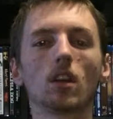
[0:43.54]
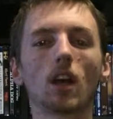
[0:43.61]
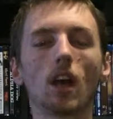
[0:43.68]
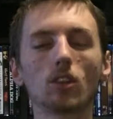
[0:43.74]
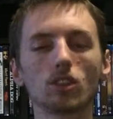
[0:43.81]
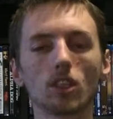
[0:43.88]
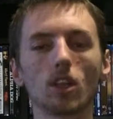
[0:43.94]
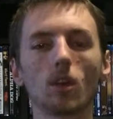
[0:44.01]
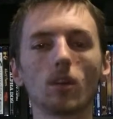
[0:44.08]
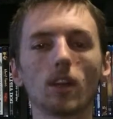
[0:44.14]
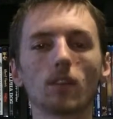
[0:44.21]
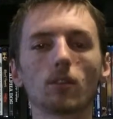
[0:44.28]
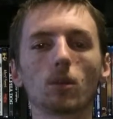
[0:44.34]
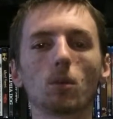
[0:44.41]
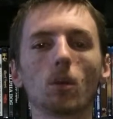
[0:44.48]
How's it going,
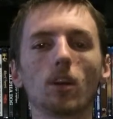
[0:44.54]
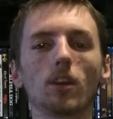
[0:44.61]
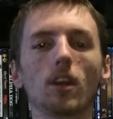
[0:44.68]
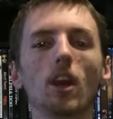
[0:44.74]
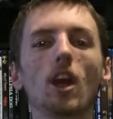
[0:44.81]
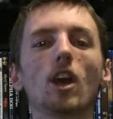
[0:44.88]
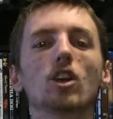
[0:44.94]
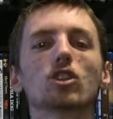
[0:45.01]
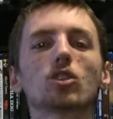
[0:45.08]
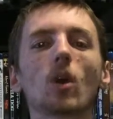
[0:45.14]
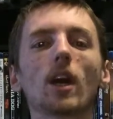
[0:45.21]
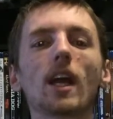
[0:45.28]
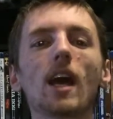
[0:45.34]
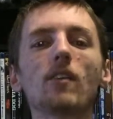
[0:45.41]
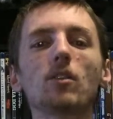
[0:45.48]
everyone? So
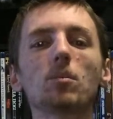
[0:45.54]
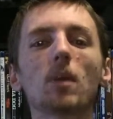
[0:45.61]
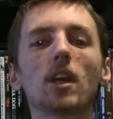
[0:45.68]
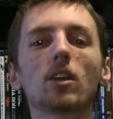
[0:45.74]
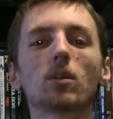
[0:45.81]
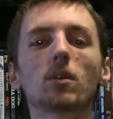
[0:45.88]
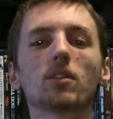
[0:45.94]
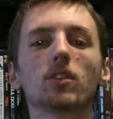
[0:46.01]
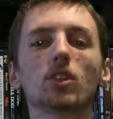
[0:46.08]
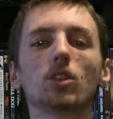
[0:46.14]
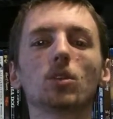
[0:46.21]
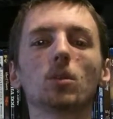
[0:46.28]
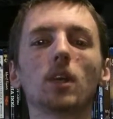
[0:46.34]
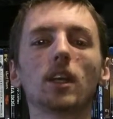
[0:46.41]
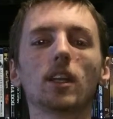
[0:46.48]
I haven't made a
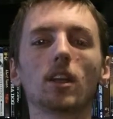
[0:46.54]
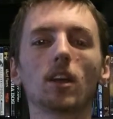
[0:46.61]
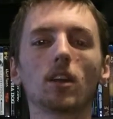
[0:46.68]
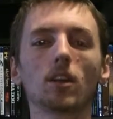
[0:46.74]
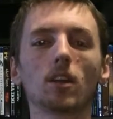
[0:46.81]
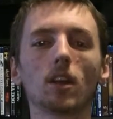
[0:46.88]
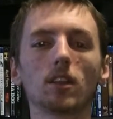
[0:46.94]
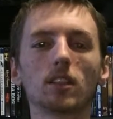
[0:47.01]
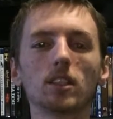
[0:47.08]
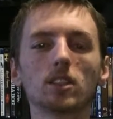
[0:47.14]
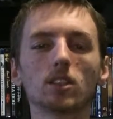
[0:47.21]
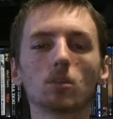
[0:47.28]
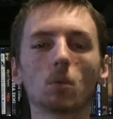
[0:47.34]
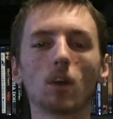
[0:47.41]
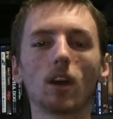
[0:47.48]
review in a
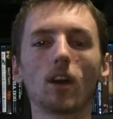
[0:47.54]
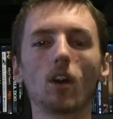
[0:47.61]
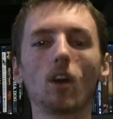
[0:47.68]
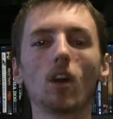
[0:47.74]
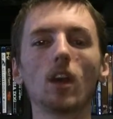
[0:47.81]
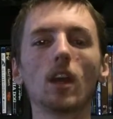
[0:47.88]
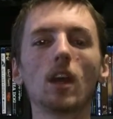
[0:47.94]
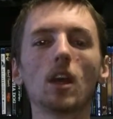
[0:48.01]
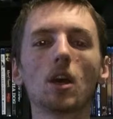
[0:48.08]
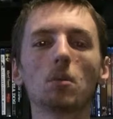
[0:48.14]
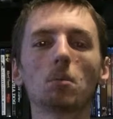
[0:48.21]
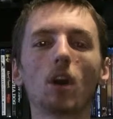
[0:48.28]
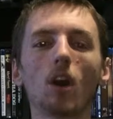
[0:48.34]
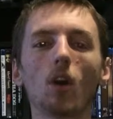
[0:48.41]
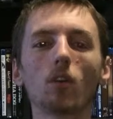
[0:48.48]
decent while,
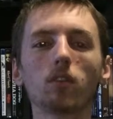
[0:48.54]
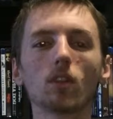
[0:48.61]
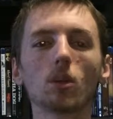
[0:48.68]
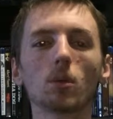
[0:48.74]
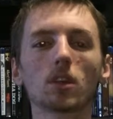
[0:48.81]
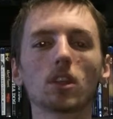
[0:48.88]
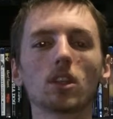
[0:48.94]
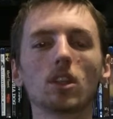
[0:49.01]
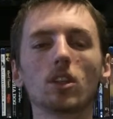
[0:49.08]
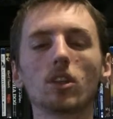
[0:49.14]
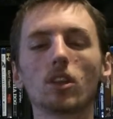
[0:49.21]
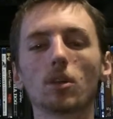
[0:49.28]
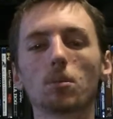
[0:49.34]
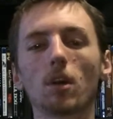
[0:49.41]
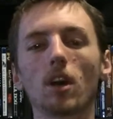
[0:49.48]
but hopefully with the new
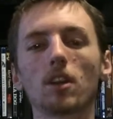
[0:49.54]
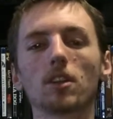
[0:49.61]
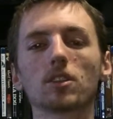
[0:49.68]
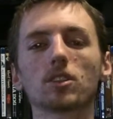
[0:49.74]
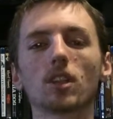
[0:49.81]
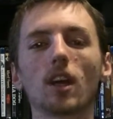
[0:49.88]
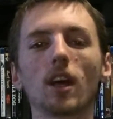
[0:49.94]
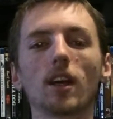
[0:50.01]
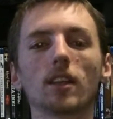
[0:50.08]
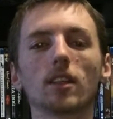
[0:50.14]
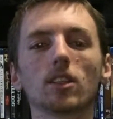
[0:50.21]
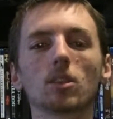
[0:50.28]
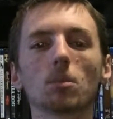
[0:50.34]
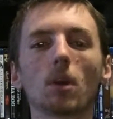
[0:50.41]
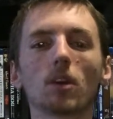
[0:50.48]
year upon us, I
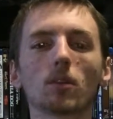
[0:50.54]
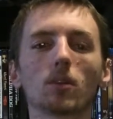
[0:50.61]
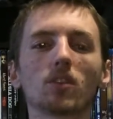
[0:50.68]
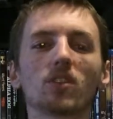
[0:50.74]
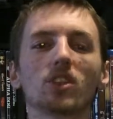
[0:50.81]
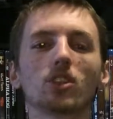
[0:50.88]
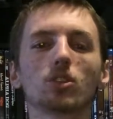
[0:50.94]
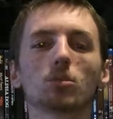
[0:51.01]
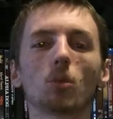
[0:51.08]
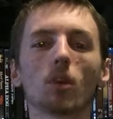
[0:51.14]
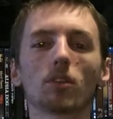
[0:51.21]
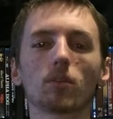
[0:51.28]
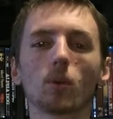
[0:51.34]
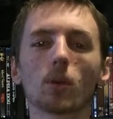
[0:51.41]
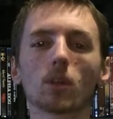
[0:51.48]
get to my reviews
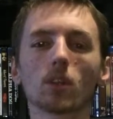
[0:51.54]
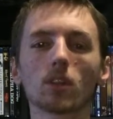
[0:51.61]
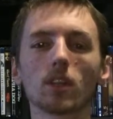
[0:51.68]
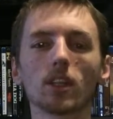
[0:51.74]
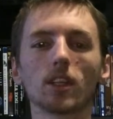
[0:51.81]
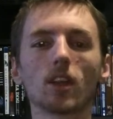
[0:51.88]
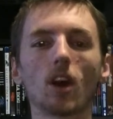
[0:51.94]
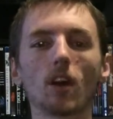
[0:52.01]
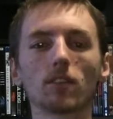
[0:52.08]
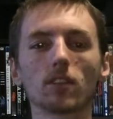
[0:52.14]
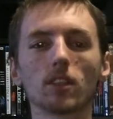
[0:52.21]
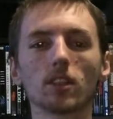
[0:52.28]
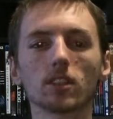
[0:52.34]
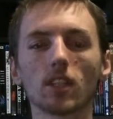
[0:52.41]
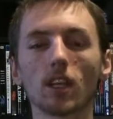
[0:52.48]
more frequently and
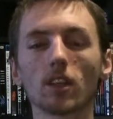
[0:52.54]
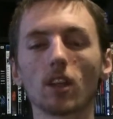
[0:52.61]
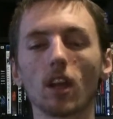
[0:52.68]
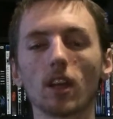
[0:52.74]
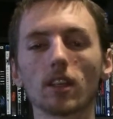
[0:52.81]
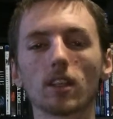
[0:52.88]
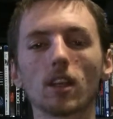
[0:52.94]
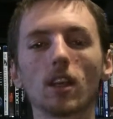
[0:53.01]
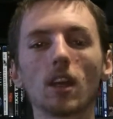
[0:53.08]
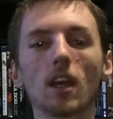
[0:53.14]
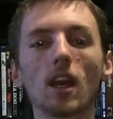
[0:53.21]
often as I'd like.